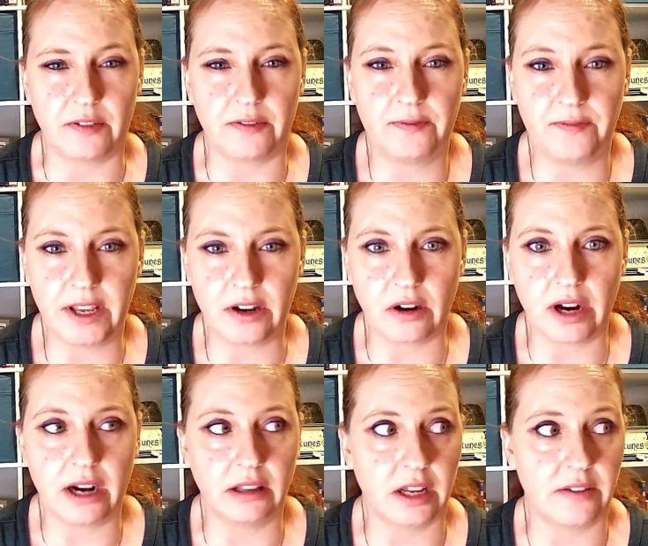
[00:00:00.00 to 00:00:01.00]
fear,
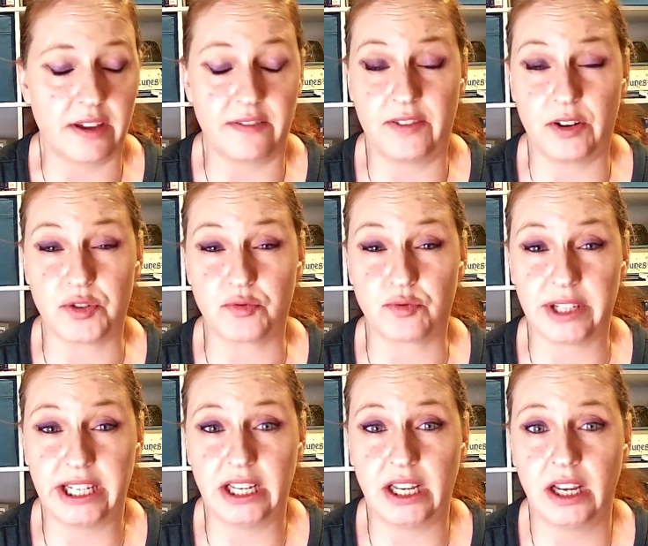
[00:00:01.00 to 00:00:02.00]
and a lot of that fear is
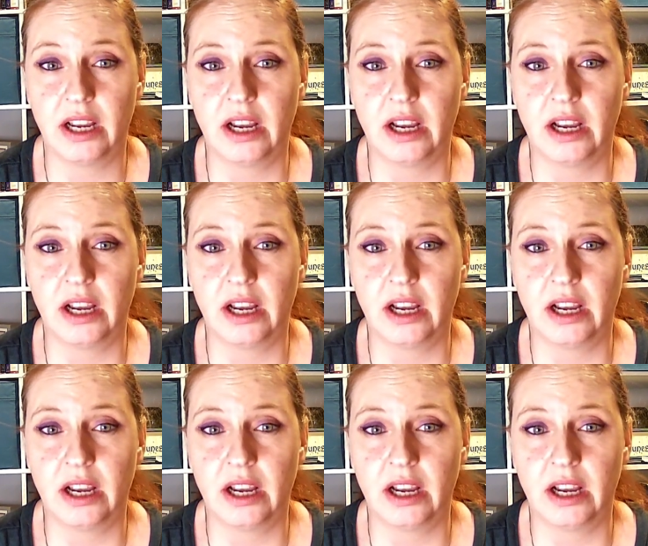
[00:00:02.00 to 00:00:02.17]
really